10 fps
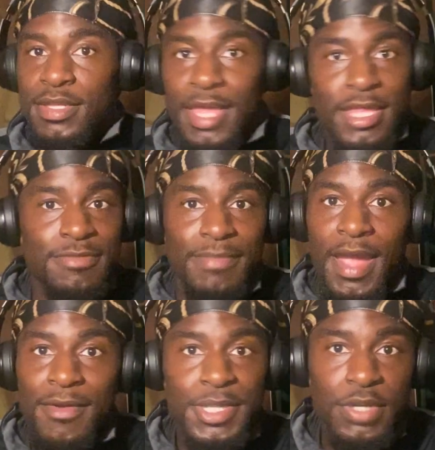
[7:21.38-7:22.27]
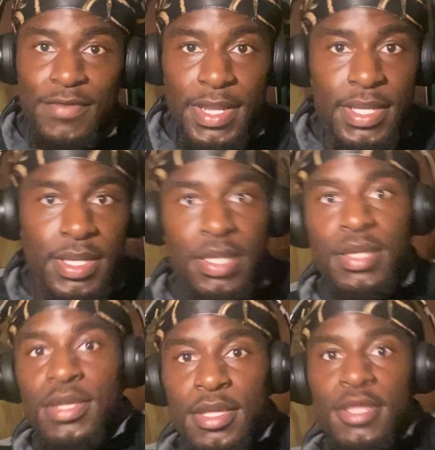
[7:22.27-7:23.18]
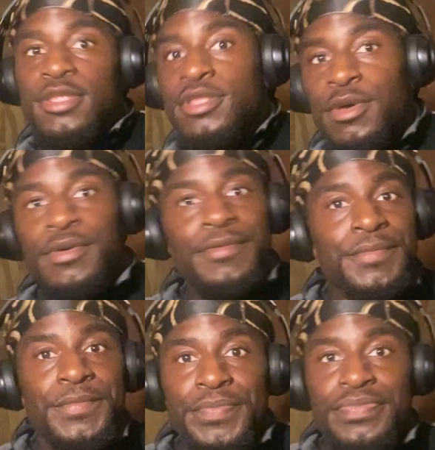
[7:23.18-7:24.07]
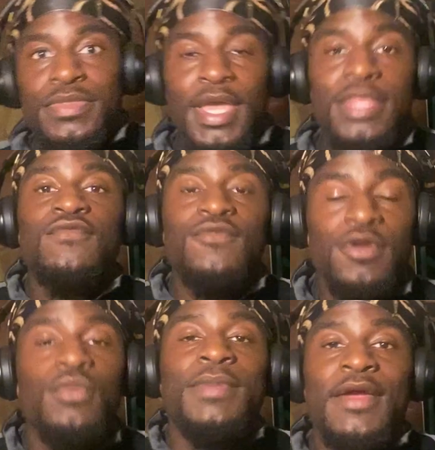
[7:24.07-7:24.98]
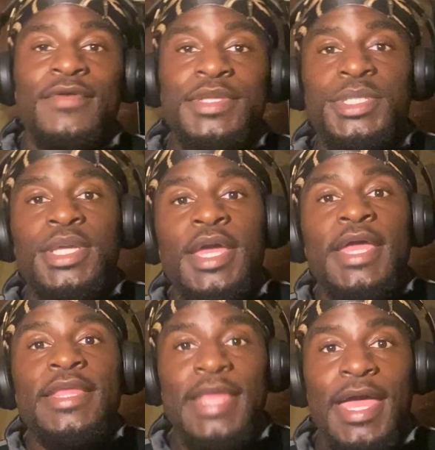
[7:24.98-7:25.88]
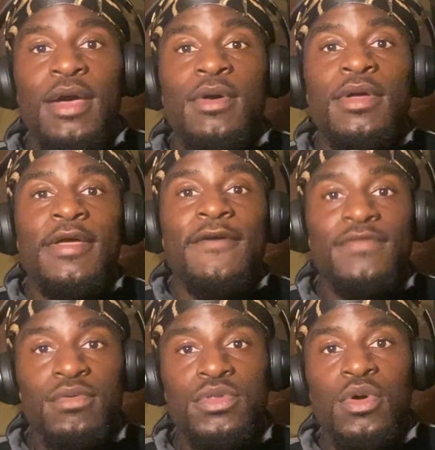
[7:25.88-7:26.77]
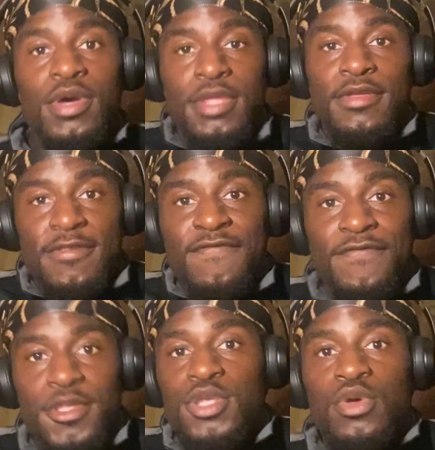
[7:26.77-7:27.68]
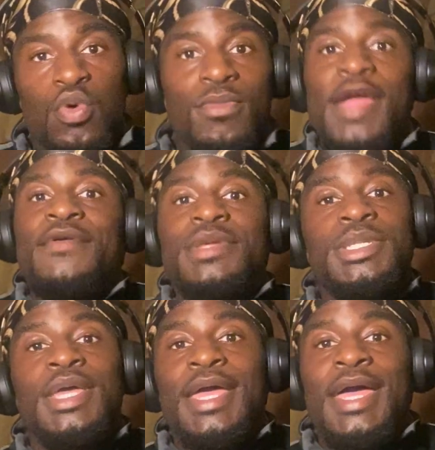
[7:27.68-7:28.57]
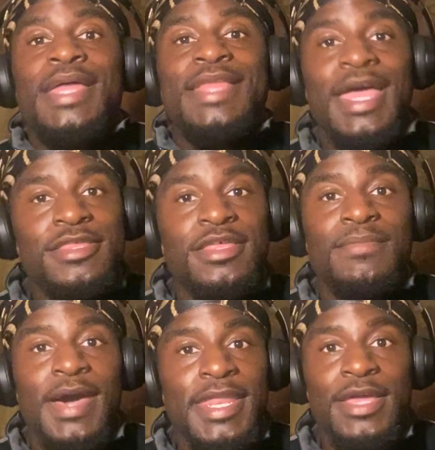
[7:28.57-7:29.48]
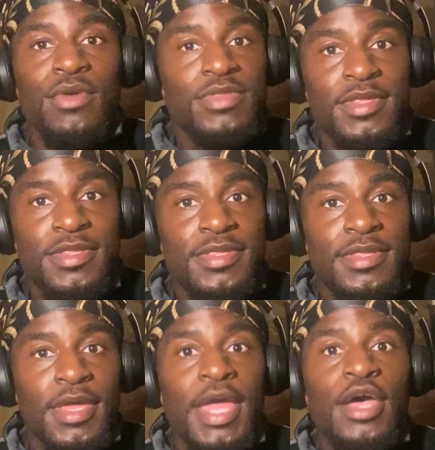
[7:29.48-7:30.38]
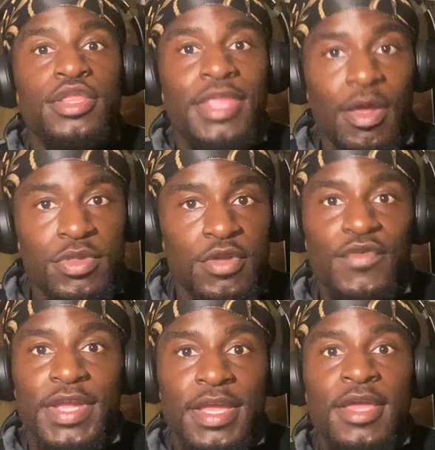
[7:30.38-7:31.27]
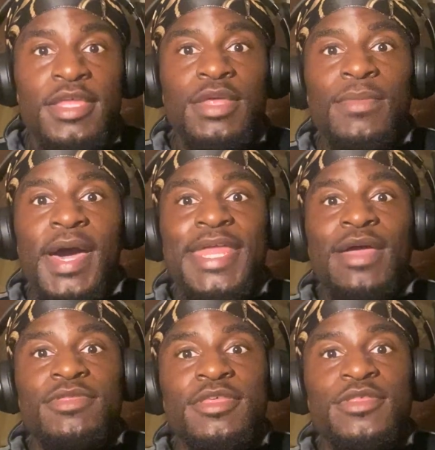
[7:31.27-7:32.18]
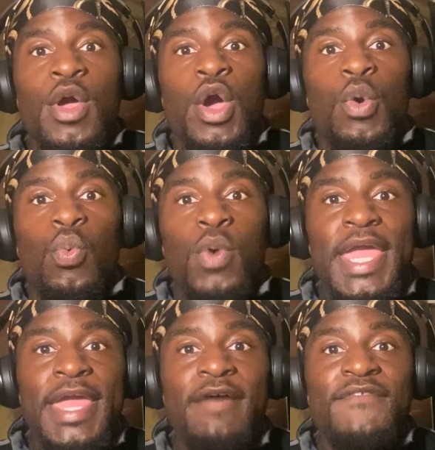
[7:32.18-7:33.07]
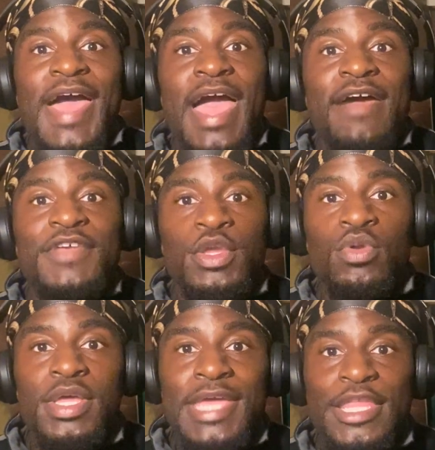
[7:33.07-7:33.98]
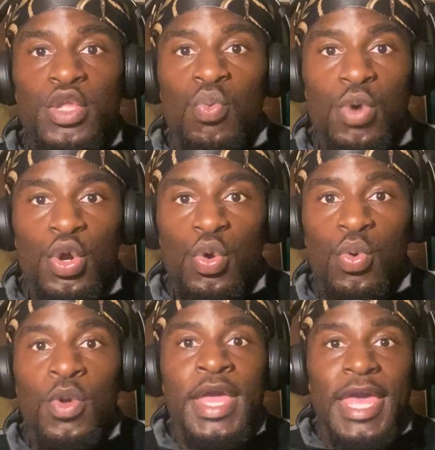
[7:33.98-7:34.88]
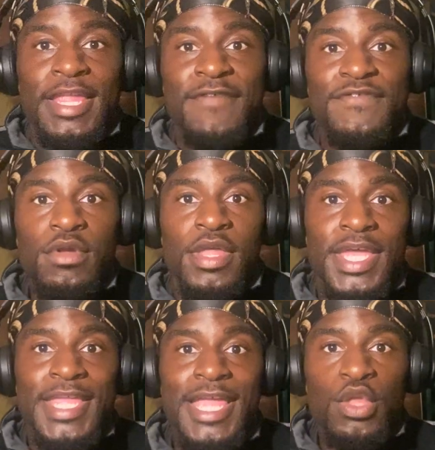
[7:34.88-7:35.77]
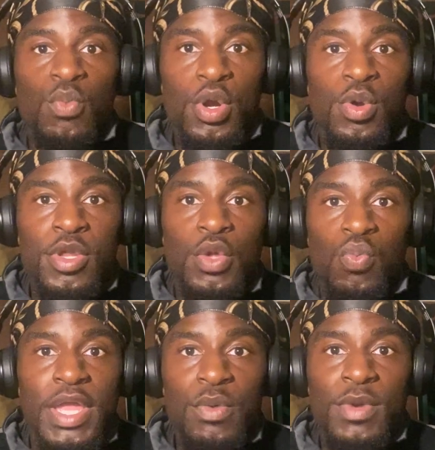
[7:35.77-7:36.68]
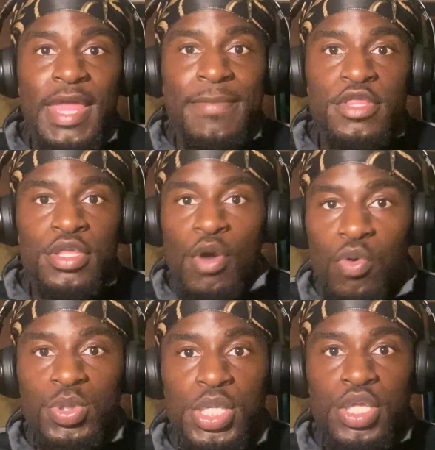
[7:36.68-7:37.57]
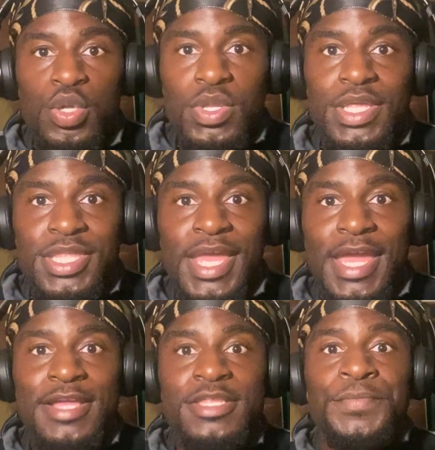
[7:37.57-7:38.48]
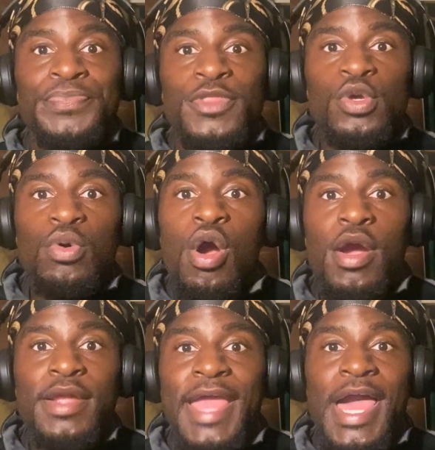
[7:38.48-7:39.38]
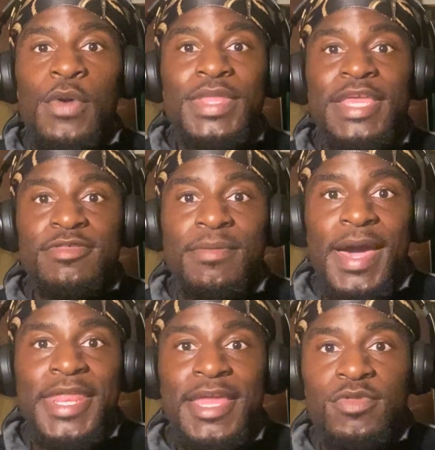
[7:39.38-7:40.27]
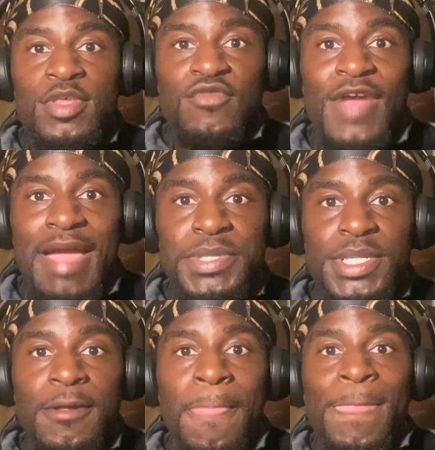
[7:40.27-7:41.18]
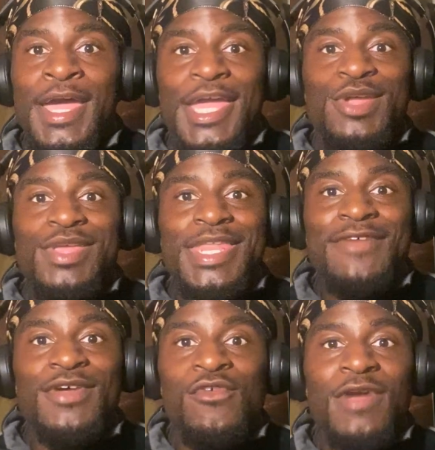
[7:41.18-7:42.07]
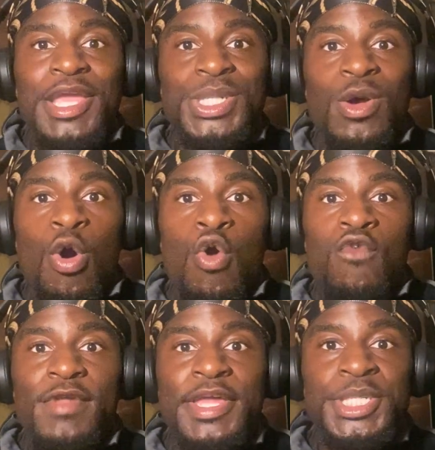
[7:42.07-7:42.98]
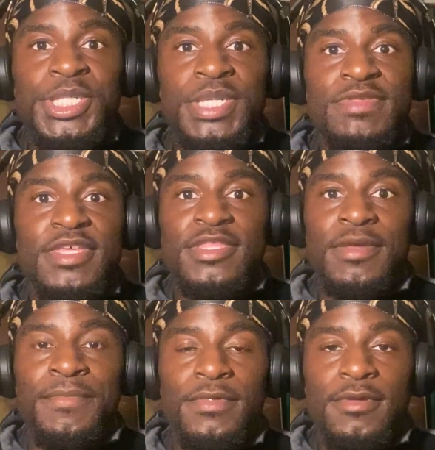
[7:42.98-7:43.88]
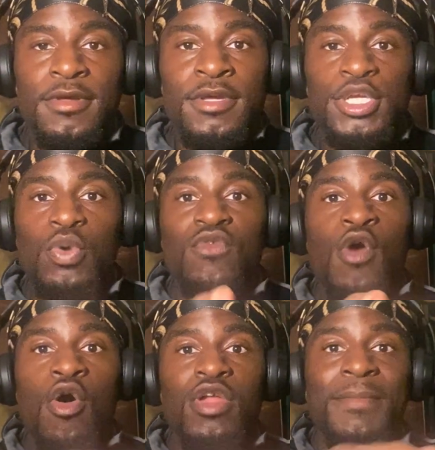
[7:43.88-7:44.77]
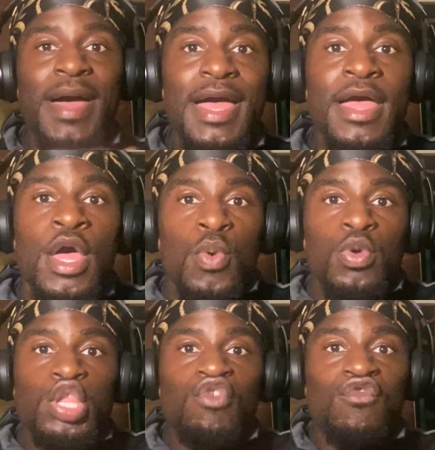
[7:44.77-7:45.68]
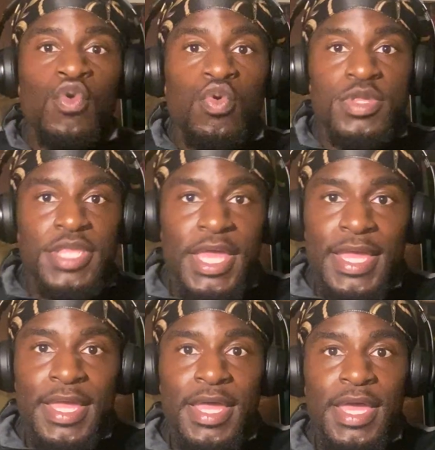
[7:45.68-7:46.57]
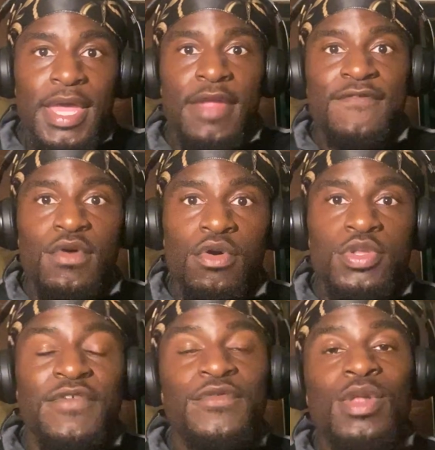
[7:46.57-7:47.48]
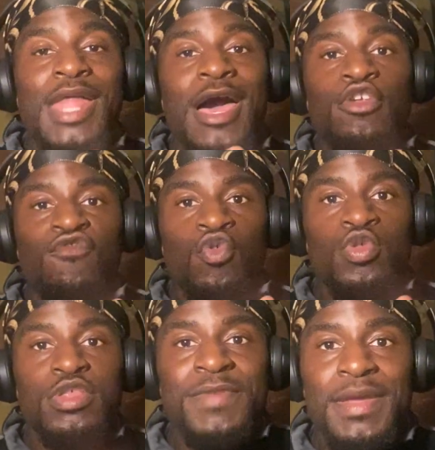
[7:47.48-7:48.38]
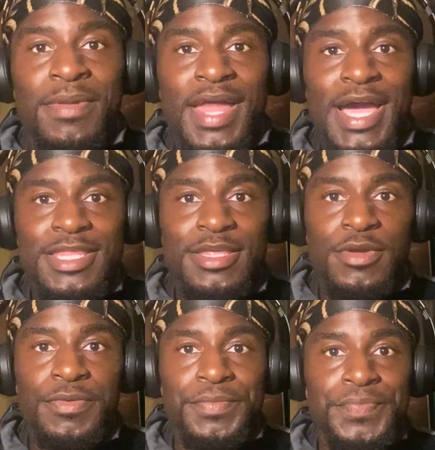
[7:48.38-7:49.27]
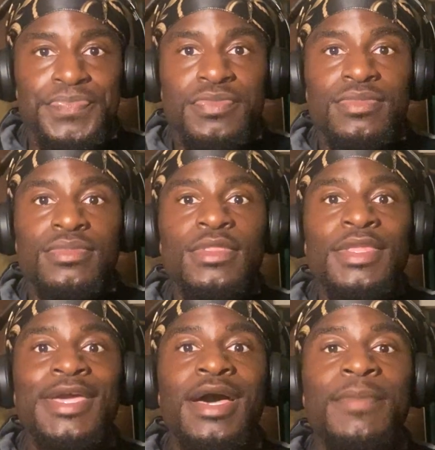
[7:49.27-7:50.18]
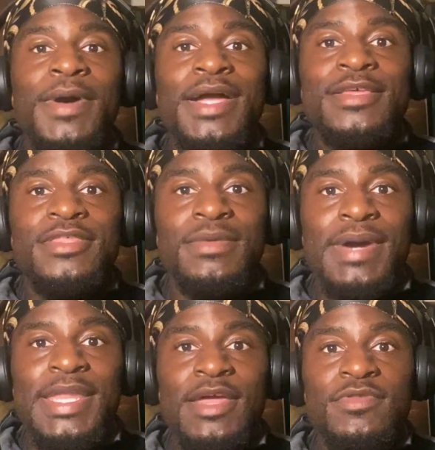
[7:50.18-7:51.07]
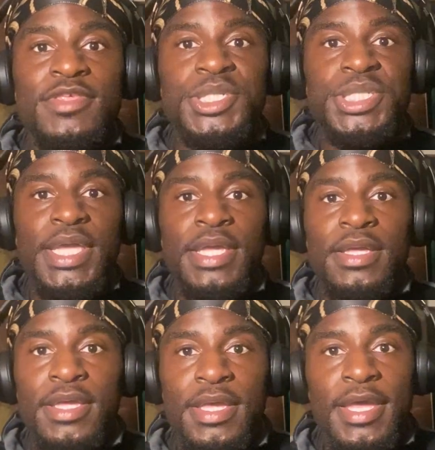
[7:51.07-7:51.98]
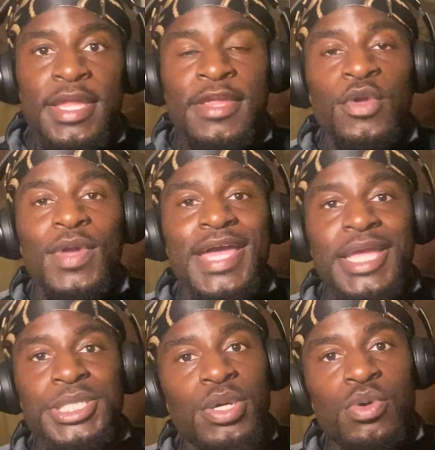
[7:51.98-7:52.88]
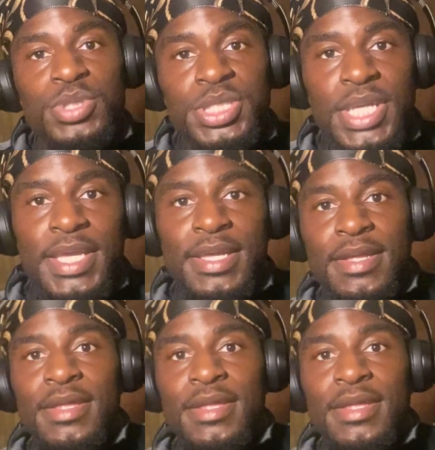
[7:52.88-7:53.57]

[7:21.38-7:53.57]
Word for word: that's marriage already. So that's real marriage. Now, if you're talking this physical marriage, that's somebody else's adultery, somebody else's way of having you look at the world. And if you're looking at the world in the way where they told you to do these things, you are now in somebody else's rapture. You didn't even create your own relationship system. you going by what the rules say. And of course, if you allow the rules to be applied to you, you're up under somebody else's shit. And you ain't got your own shit.